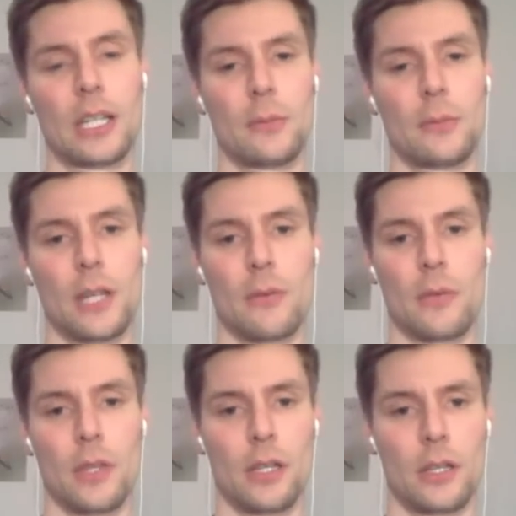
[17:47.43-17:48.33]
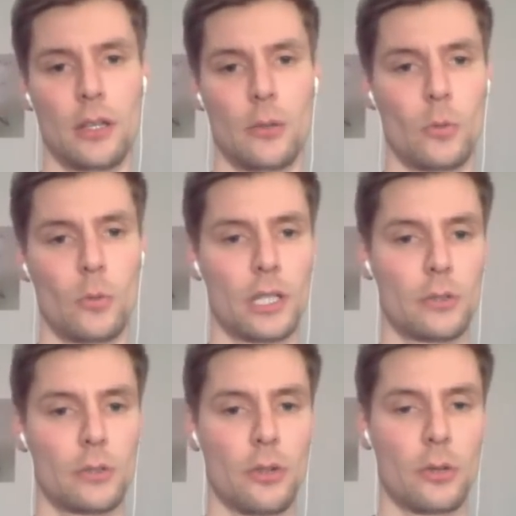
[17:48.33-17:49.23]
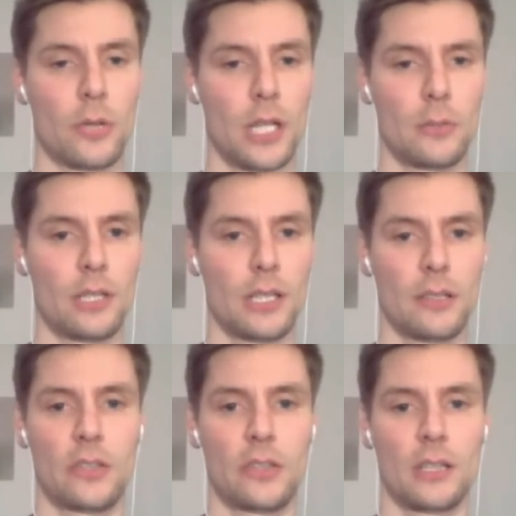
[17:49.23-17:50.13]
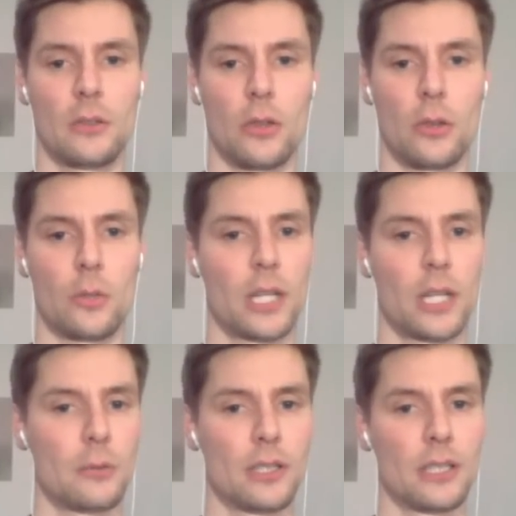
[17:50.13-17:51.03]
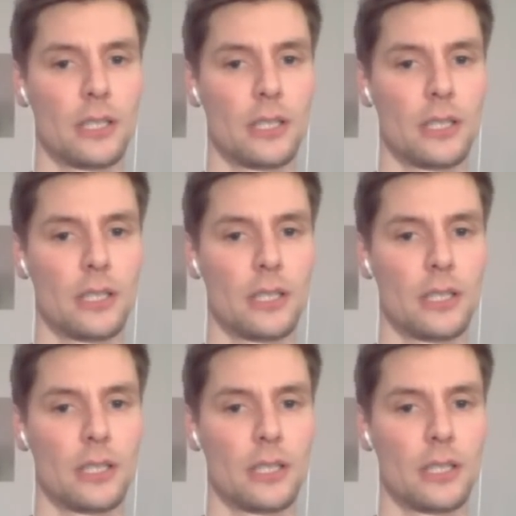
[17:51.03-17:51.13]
if you have the 100 to 300 set to 300,